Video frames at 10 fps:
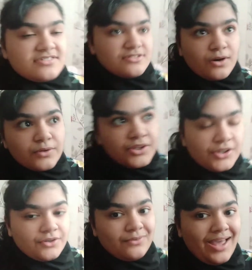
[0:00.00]
so
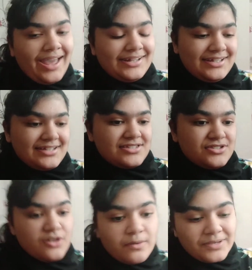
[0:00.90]
cute and it is
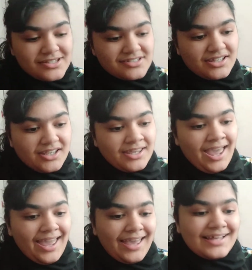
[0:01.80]
so amazing.
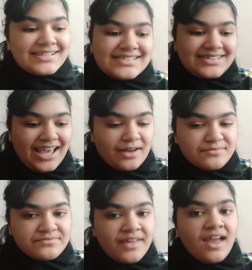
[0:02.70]
And yeah,
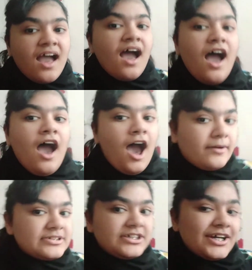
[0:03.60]

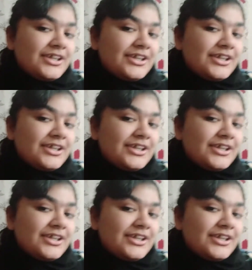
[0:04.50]
I'm going to tell